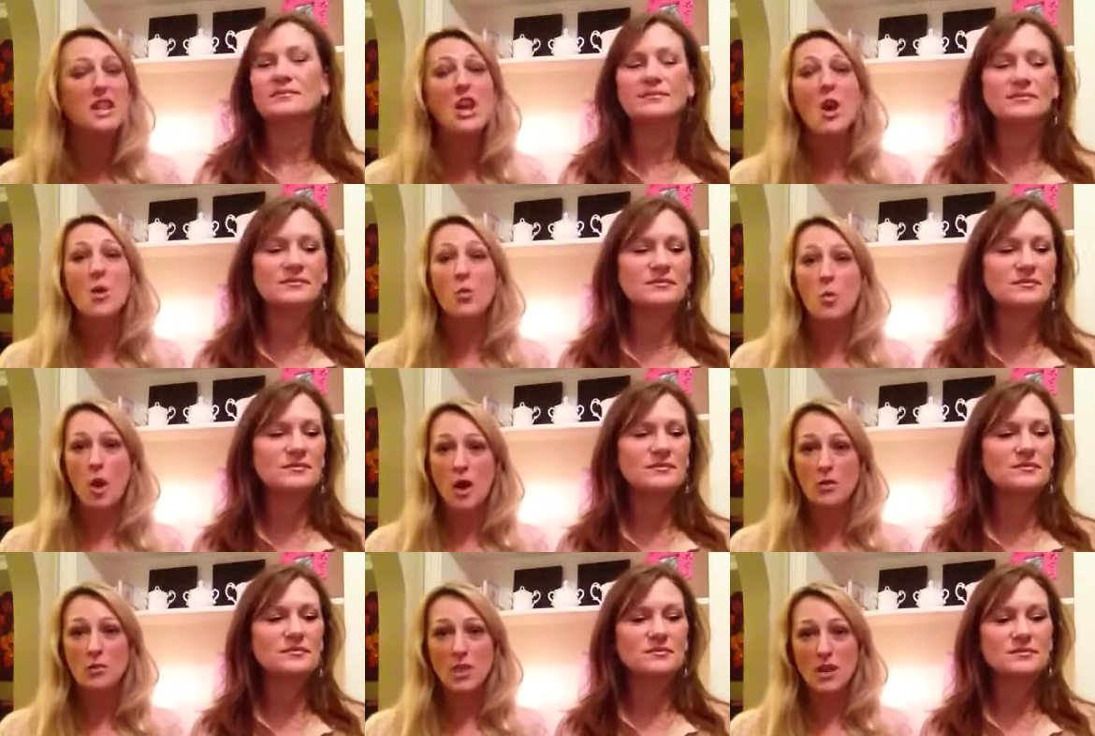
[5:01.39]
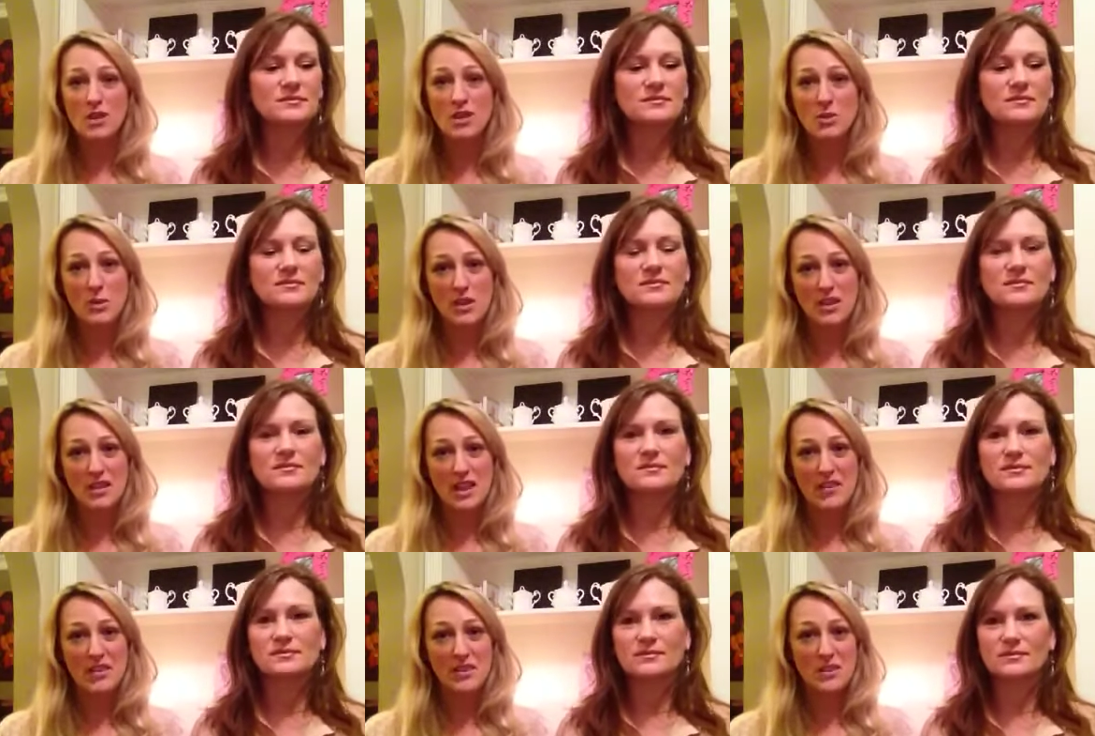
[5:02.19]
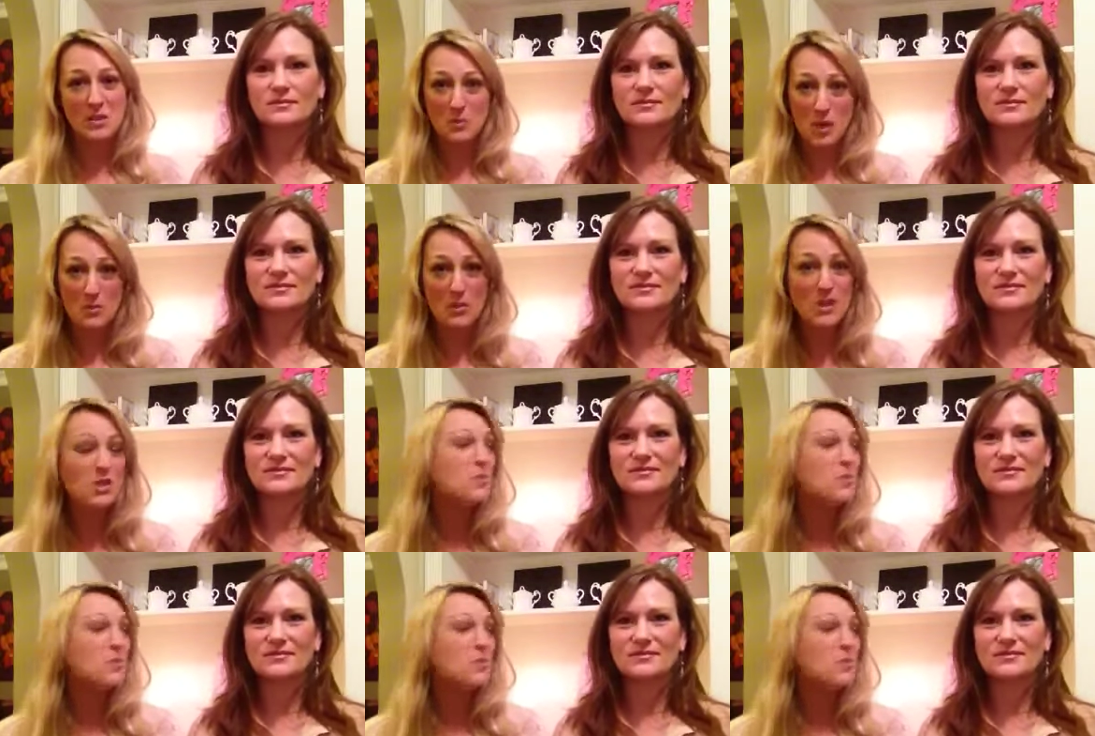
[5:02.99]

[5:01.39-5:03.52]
Speaker 1: One Witch 27. So One Witch